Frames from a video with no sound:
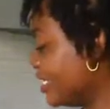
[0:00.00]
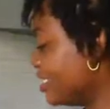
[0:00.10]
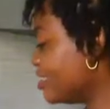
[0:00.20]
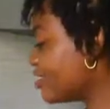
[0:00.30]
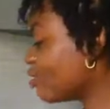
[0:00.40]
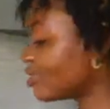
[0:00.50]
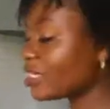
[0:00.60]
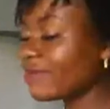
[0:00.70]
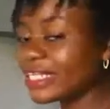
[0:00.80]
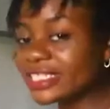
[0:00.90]
need. So
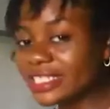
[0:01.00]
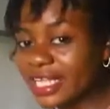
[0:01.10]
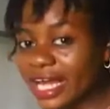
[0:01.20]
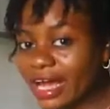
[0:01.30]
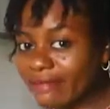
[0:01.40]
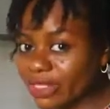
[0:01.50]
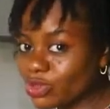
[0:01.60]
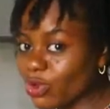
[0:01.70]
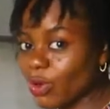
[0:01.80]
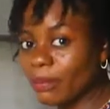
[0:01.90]
whatever it is I have at
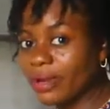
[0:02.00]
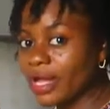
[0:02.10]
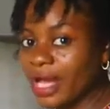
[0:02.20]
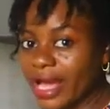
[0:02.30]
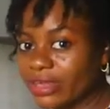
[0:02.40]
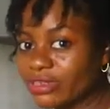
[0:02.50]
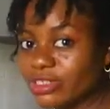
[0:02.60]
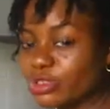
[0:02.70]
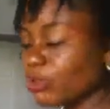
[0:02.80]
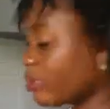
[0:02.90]
home, I use
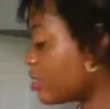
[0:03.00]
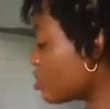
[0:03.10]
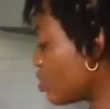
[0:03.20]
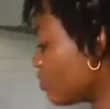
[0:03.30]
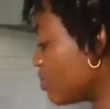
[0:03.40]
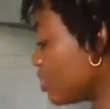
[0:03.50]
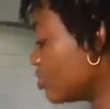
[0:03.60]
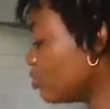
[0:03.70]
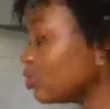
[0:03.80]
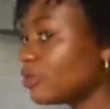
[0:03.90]
it to make
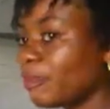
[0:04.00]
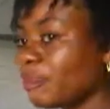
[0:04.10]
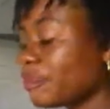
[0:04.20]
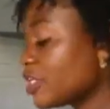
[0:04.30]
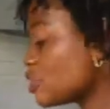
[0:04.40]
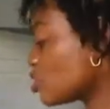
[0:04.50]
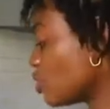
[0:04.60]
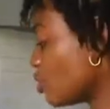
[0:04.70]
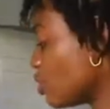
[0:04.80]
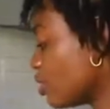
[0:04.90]
something good.
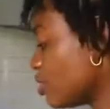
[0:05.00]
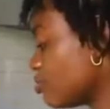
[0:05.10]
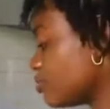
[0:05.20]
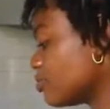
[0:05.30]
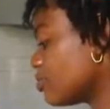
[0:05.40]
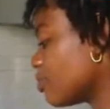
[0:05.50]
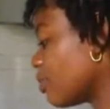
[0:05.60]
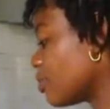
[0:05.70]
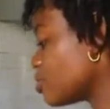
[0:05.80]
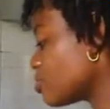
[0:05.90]
So
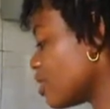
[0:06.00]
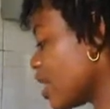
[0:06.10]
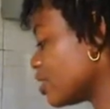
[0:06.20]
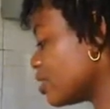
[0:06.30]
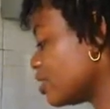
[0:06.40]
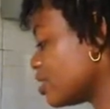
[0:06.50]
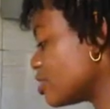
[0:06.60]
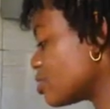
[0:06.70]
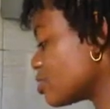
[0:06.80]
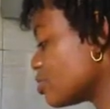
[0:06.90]
I'm going to add a
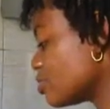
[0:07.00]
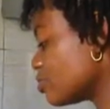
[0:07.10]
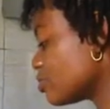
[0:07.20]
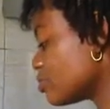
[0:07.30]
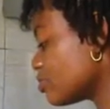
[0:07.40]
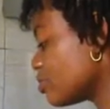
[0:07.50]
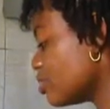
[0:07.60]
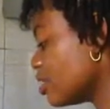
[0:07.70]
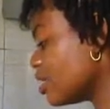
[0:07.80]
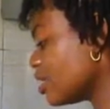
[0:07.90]
little,
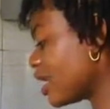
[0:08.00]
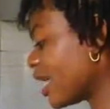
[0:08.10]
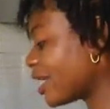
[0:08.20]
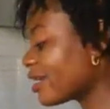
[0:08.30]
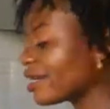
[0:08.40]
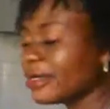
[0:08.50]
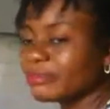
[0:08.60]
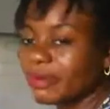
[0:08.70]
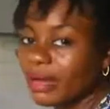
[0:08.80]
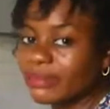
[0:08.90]
like
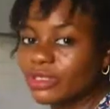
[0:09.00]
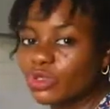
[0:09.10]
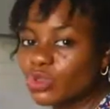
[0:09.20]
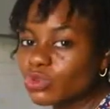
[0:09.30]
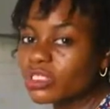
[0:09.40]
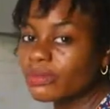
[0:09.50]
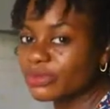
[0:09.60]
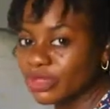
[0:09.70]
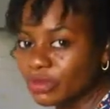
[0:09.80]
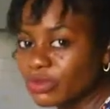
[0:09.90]
probably 2
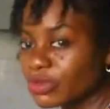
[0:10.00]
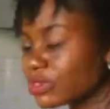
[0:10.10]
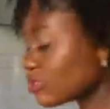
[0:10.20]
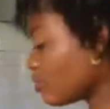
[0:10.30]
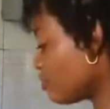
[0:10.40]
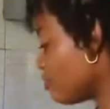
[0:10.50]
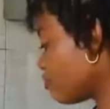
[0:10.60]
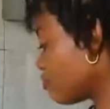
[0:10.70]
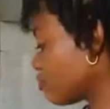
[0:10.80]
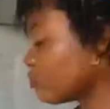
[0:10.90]
tablespoons of
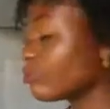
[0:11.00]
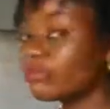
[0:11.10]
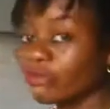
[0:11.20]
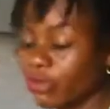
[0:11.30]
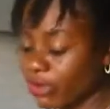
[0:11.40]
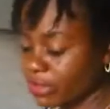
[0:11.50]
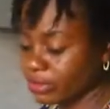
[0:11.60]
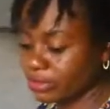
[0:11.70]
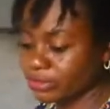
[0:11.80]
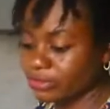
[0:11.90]

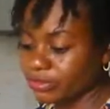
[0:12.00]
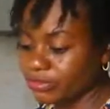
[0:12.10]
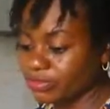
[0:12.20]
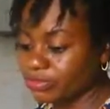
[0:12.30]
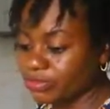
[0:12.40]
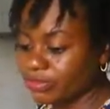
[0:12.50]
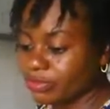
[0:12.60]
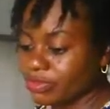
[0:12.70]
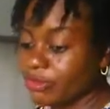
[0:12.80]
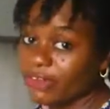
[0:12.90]
oil,
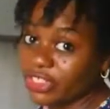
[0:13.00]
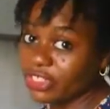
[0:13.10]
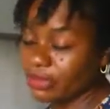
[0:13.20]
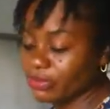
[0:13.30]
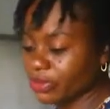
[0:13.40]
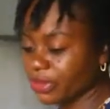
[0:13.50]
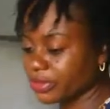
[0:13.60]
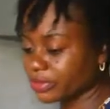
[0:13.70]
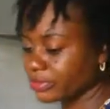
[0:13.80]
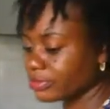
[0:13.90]
vegetable
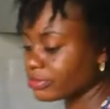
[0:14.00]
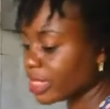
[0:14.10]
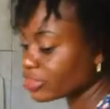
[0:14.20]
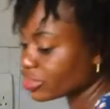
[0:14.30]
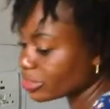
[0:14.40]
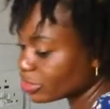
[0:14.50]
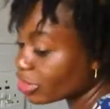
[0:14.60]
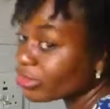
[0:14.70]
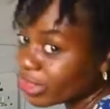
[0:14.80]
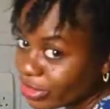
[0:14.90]
oil actually,
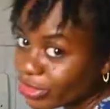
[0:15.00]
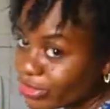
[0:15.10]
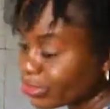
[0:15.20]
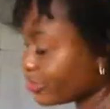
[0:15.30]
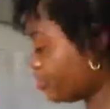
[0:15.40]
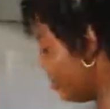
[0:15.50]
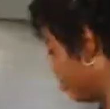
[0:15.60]
not granite oil.